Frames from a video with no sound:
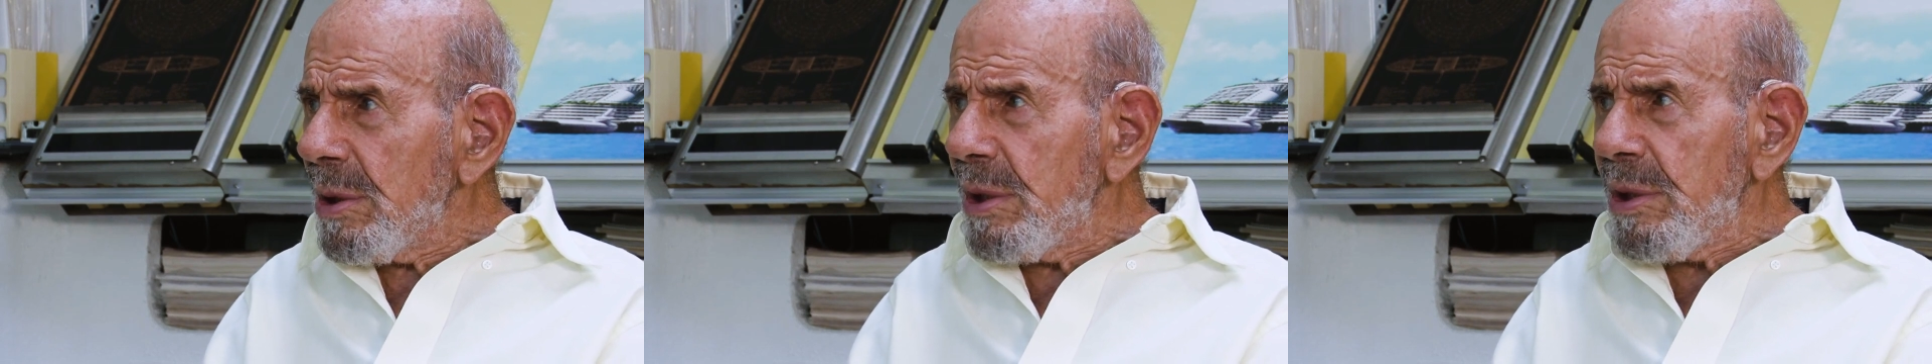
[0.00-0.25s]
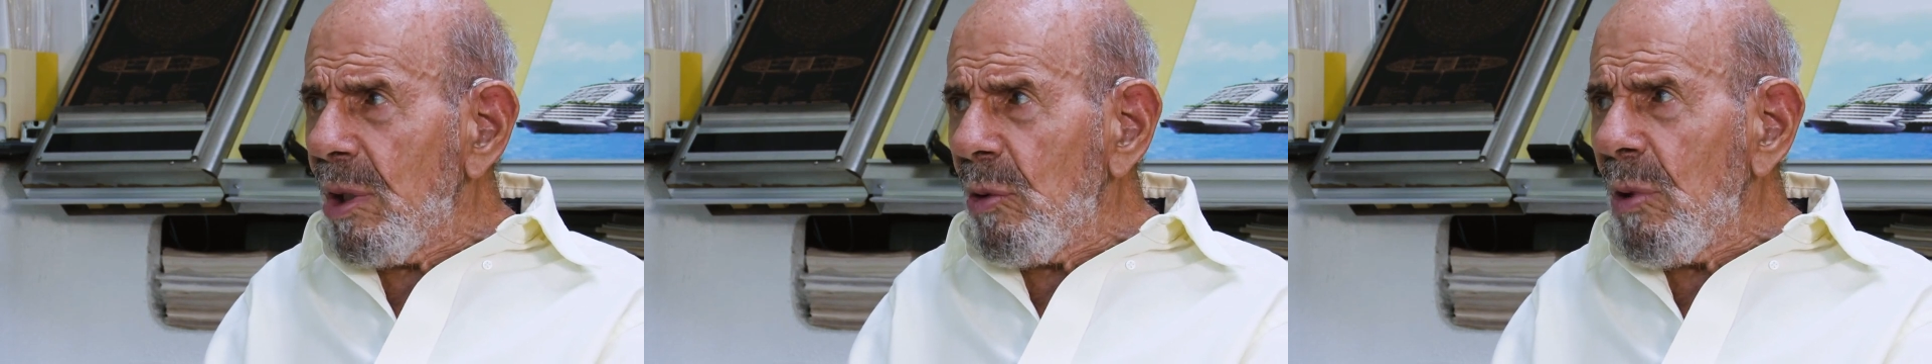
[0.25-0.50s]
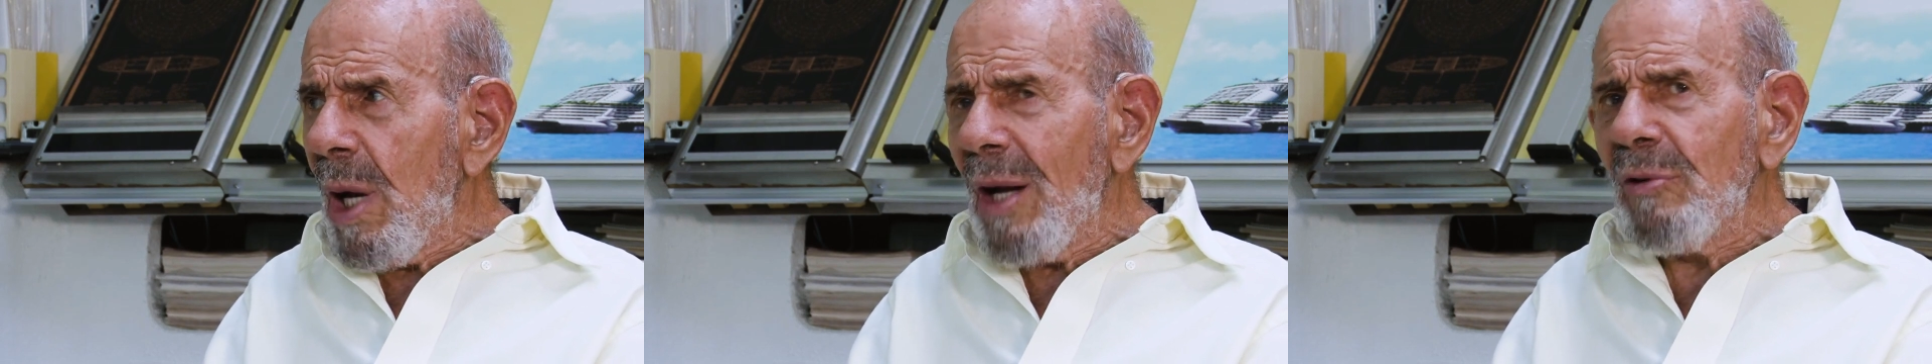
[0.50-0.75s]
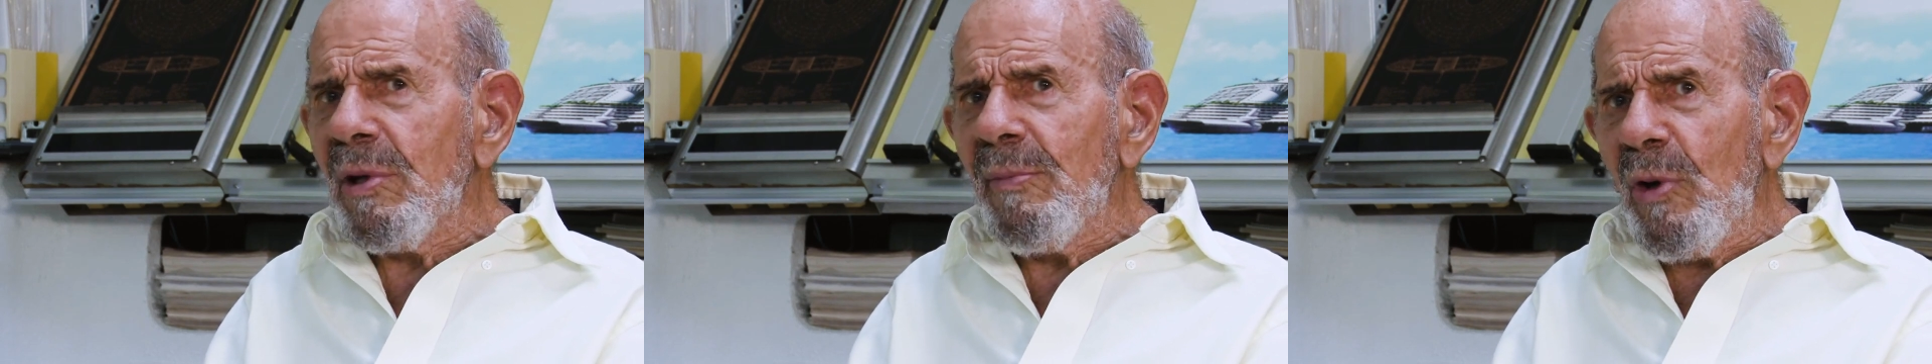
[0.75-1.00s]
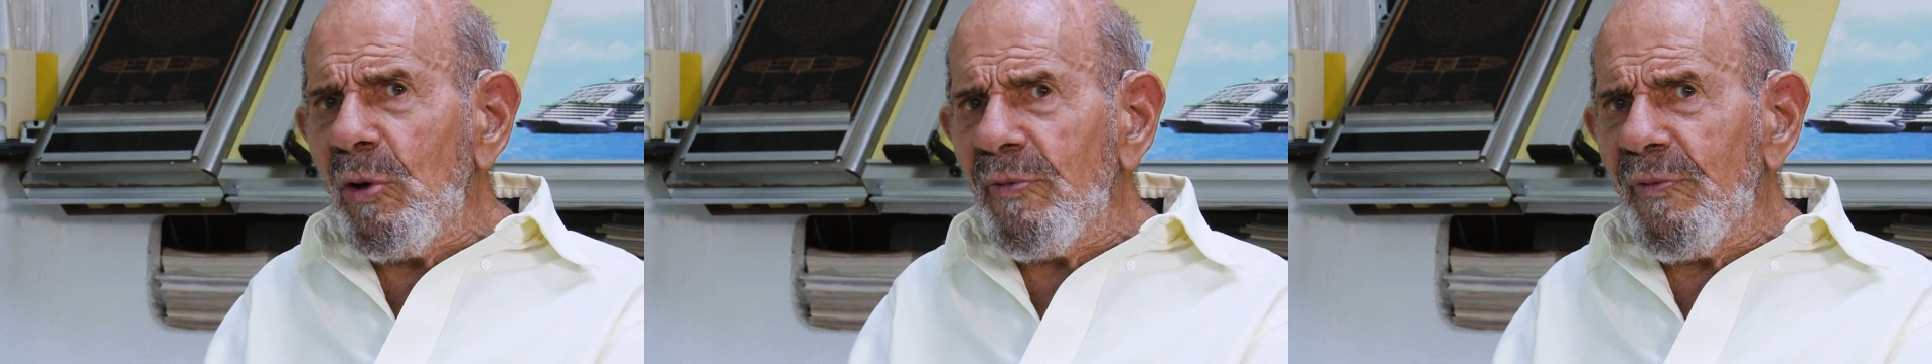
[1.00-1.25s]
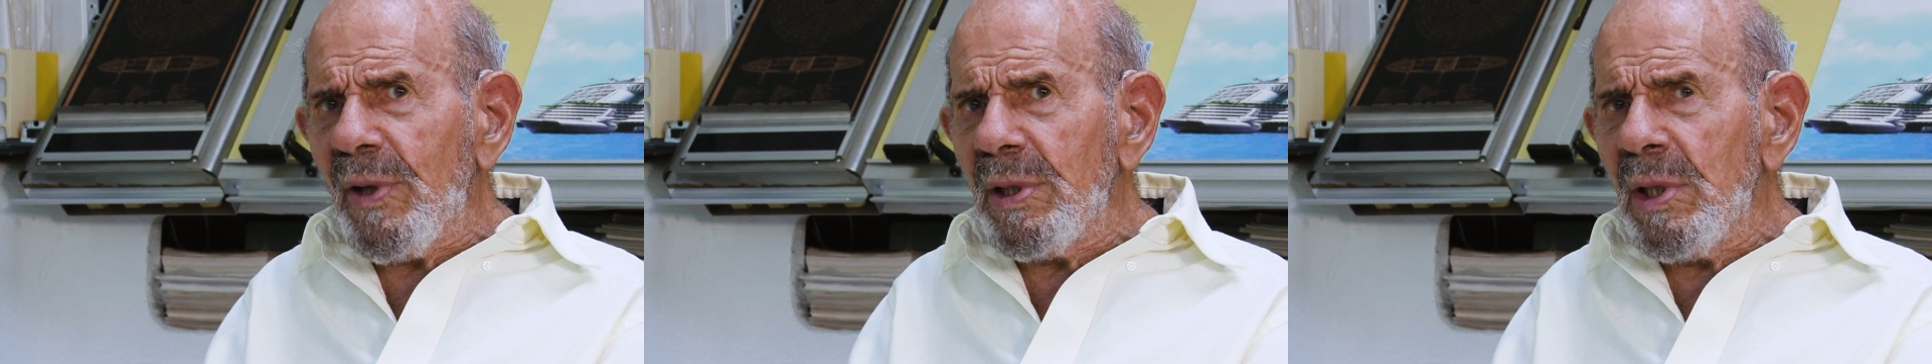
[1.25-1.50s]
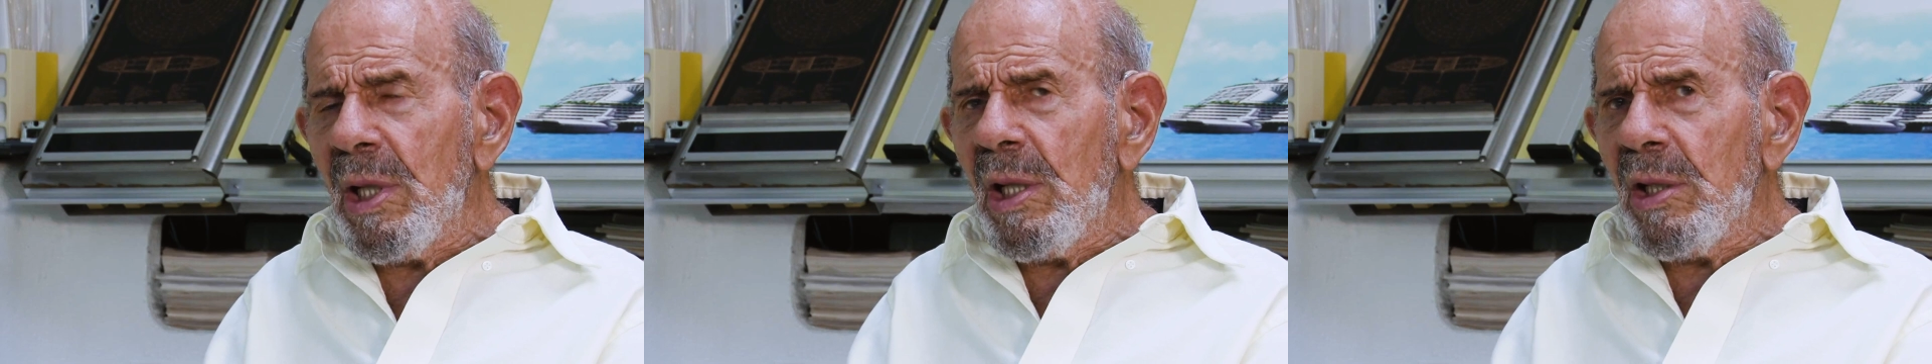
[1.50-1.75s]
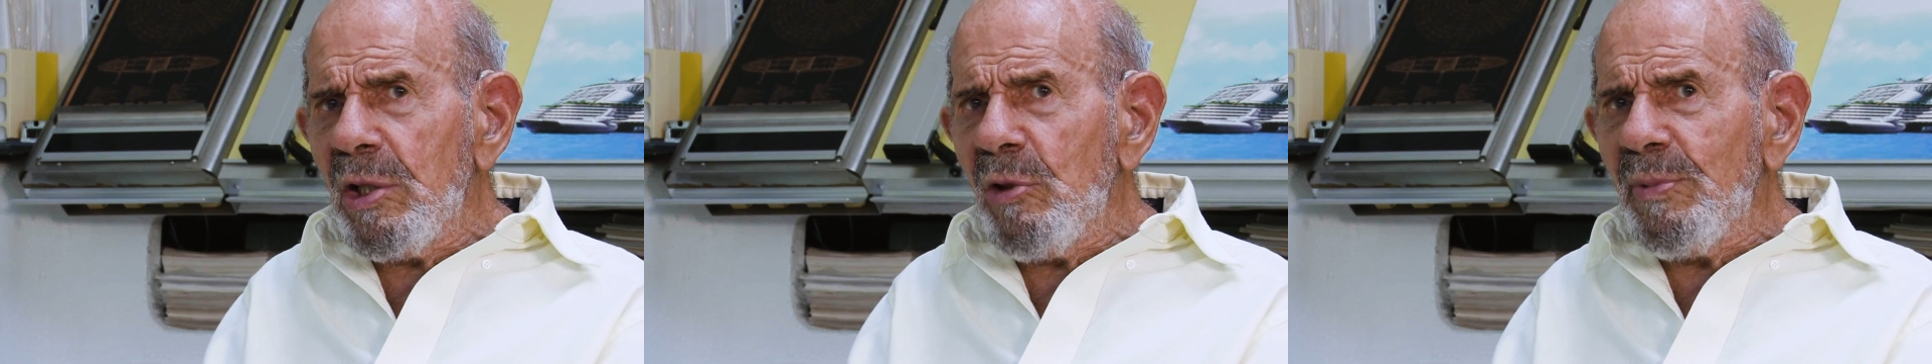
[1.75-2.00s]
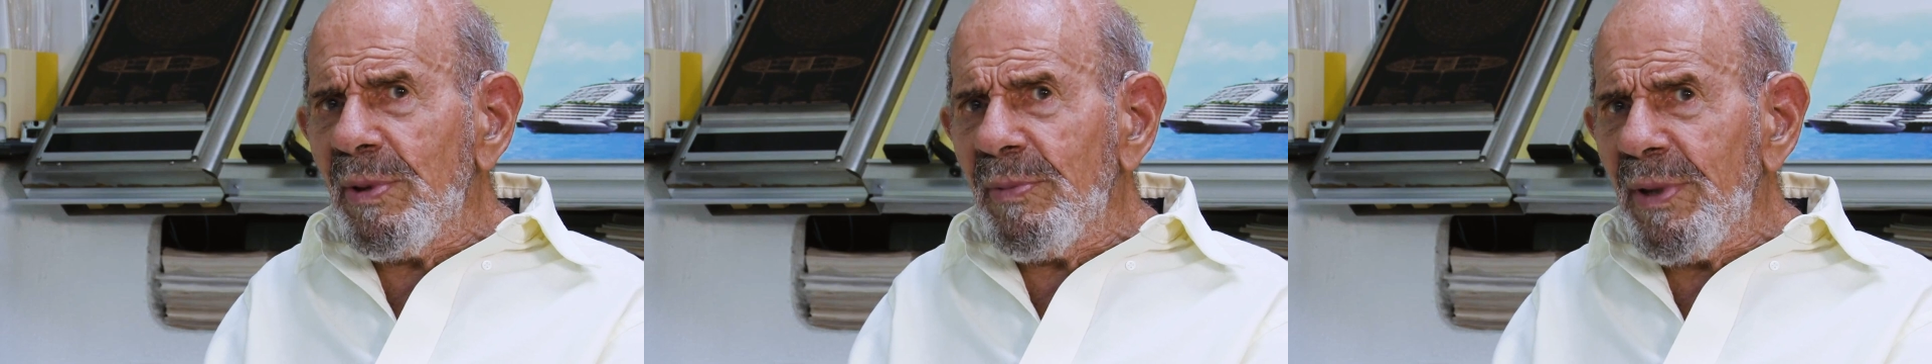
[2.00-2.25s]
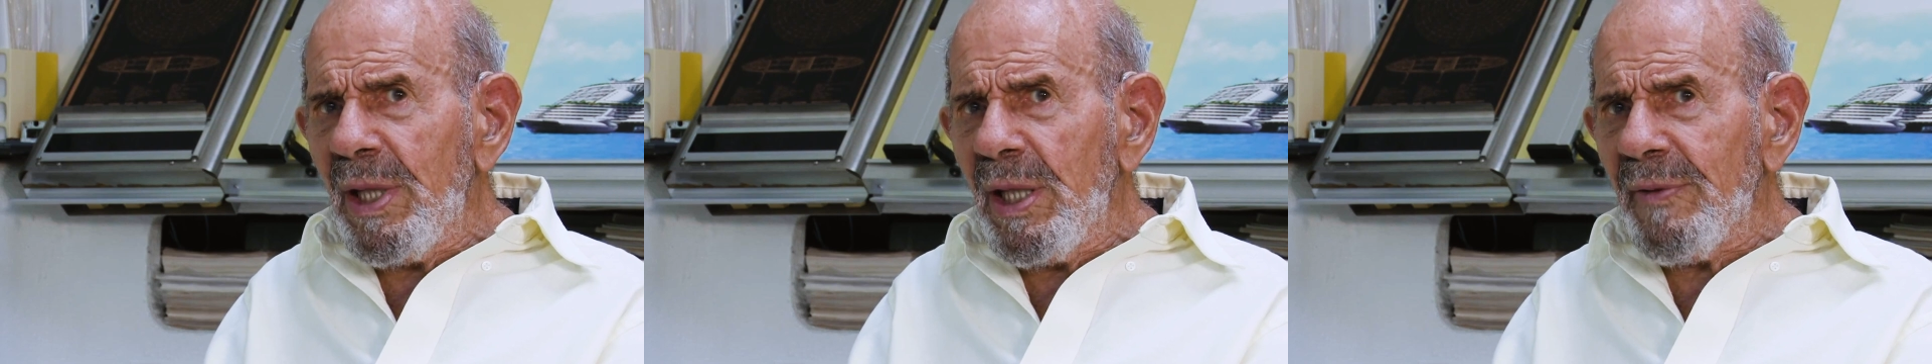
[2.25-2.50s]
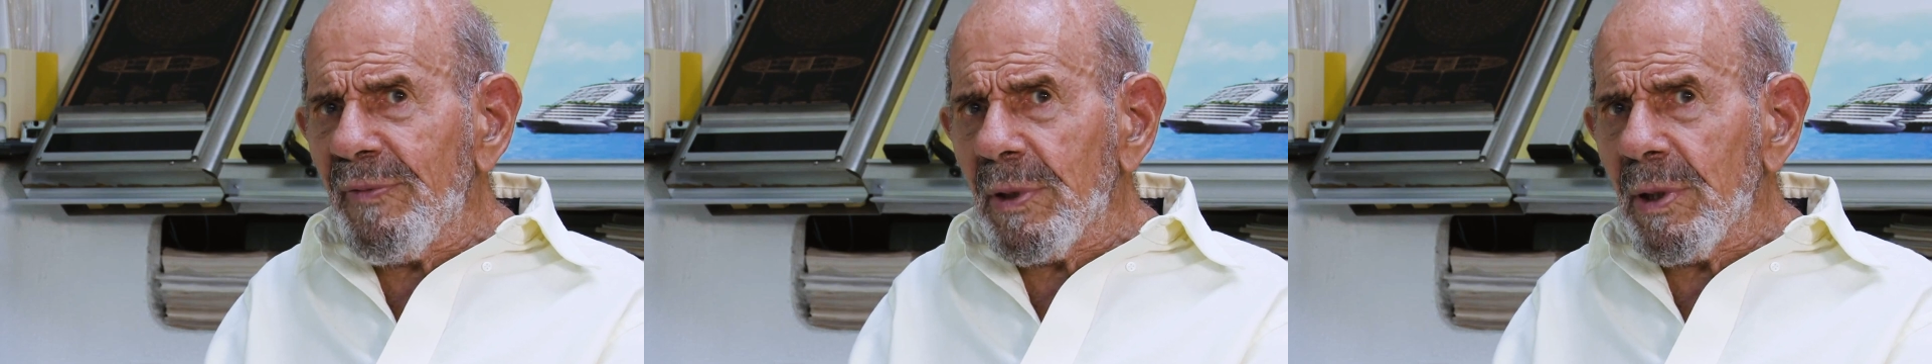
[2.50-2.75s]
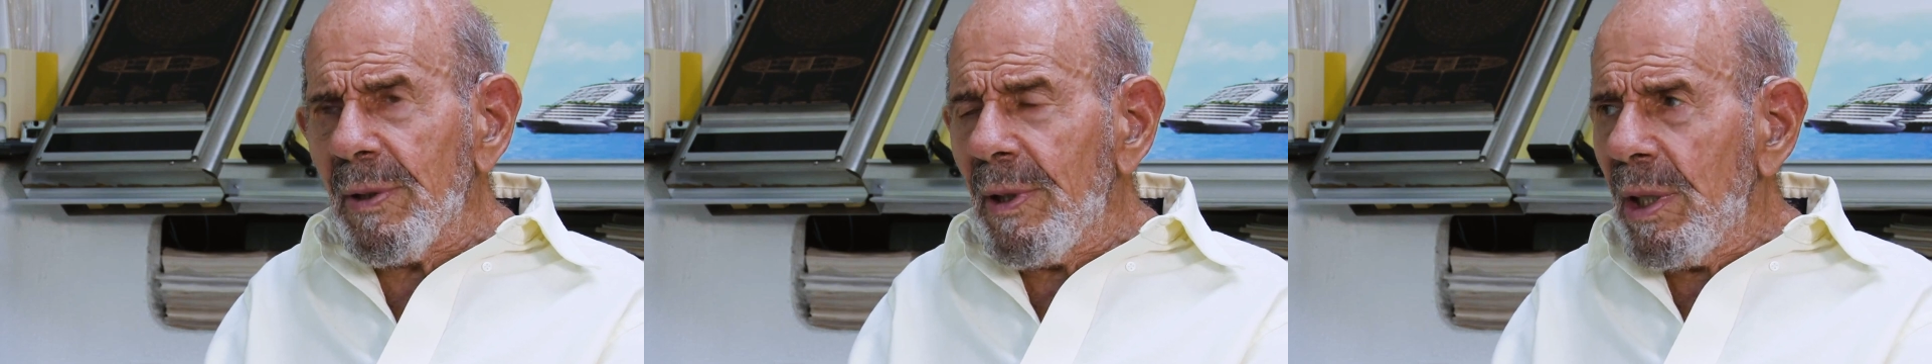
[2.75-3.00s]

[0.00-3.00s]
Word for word: that know how to motivate human behavior.